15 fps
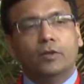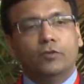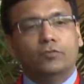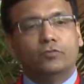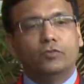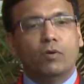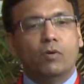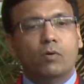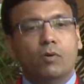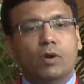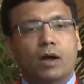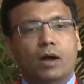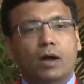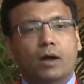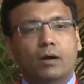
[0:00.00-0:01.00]

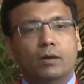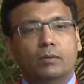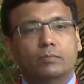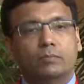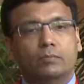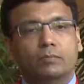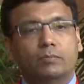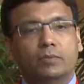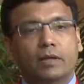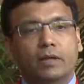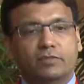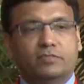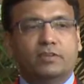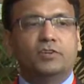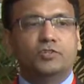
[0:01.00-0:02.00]
So
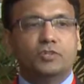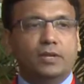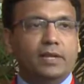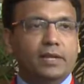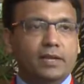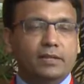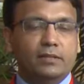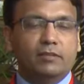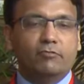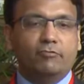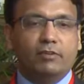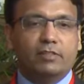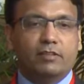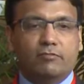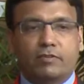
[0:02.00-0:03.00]
essentially the
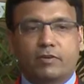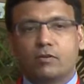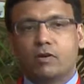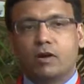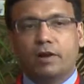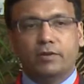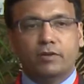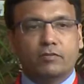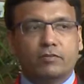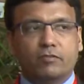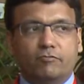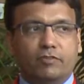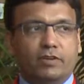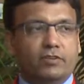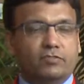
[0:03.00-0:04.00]
field of
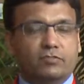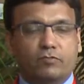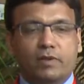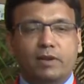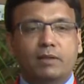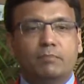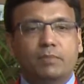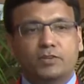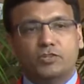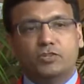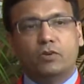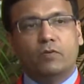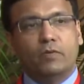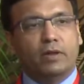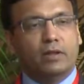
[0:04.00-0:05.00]
echocardiography is really
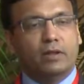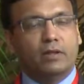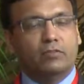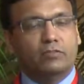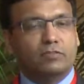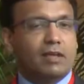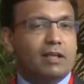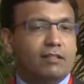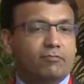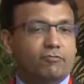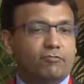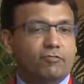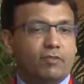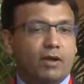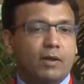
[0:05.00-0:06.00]
maturing
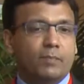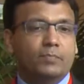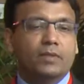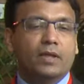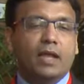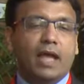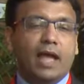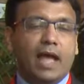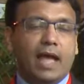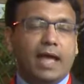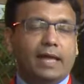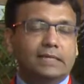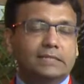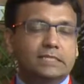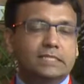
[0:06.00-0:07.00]
itself,
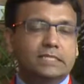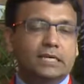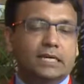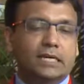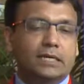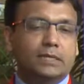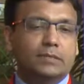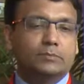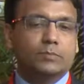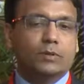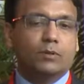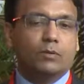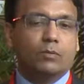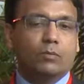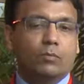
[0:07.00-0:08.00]
and
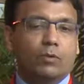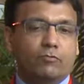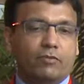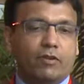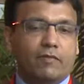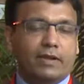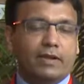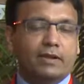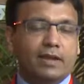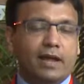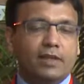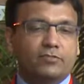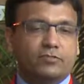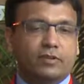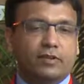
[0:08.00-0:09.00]
what we are
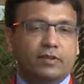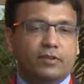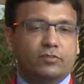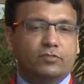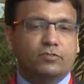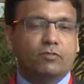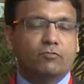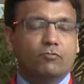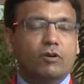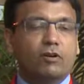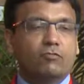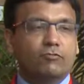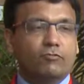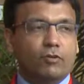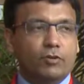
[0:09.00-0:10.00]
recognizing is the
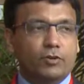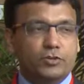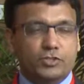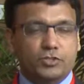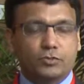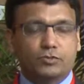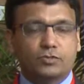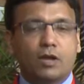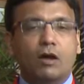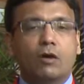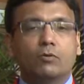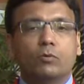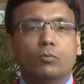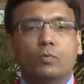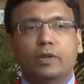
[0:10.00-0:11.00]
workflow issues.
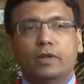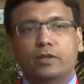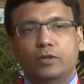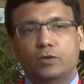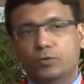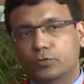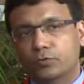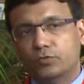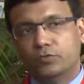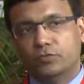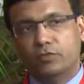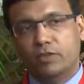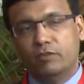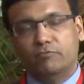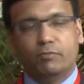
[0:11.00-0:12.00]
How do we use
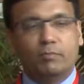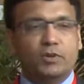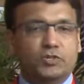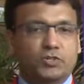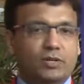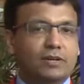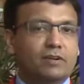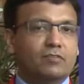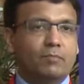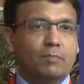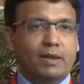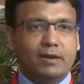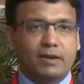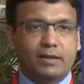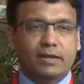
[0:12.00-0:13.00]
the information
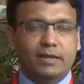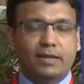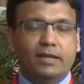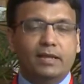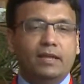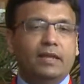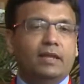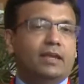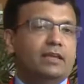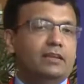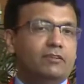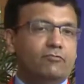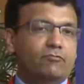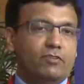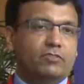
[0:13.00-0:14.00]
incrementally
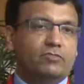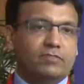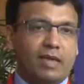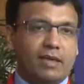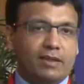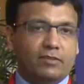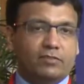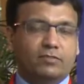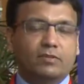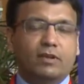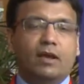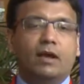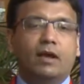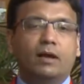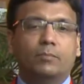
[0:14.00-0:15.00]
in different settings?
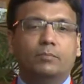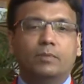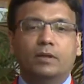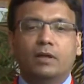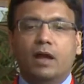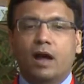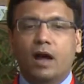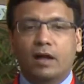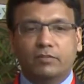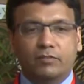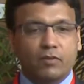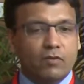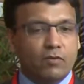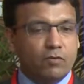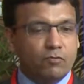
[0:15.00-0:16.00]
Are
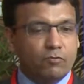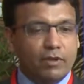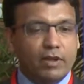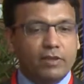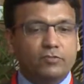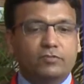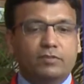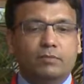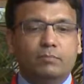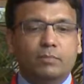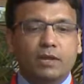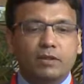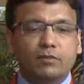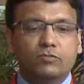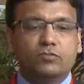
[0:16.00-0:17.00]
there ways and
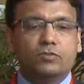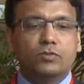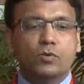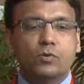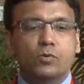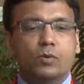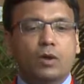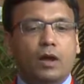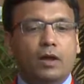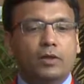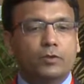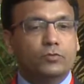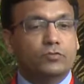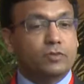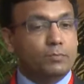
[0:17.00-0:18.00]
means to
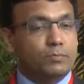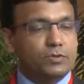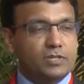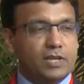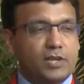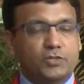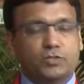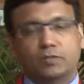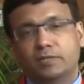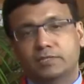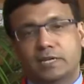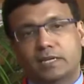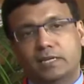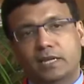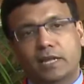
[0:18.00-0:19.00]
use computational
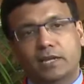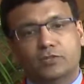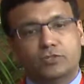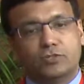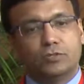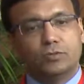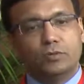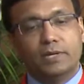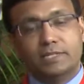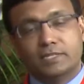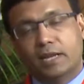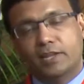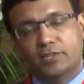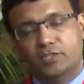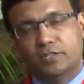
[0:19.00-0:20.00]
techniques to
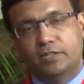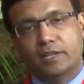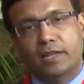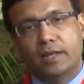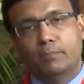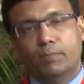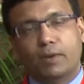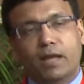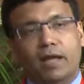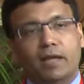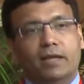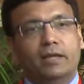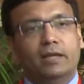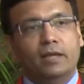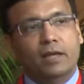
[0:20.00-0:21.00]
intelligently
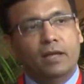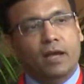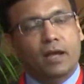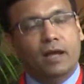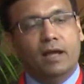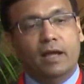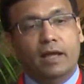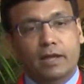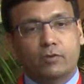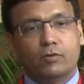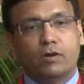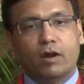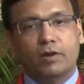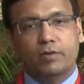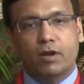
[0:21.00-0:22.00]
apply
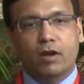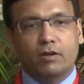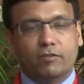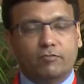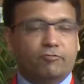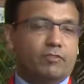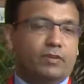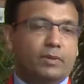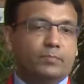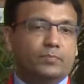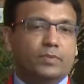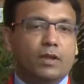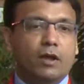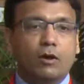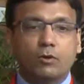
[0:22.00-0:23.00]
echocardiography?
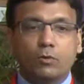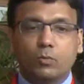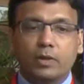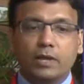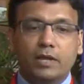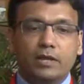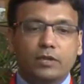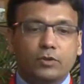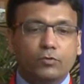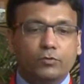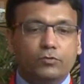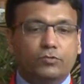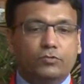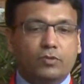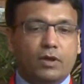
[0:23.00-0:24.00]
How do we
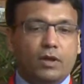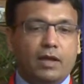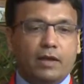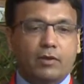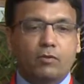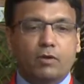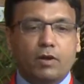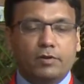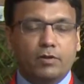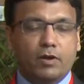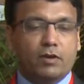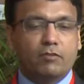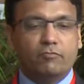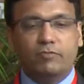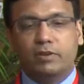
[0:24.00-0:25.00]
use
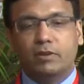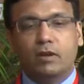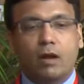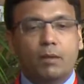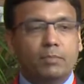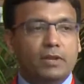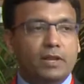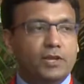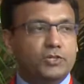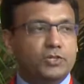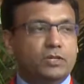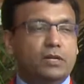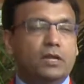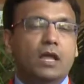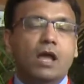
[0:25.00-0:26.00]
echocardiography in
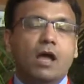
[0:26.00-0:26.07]
combination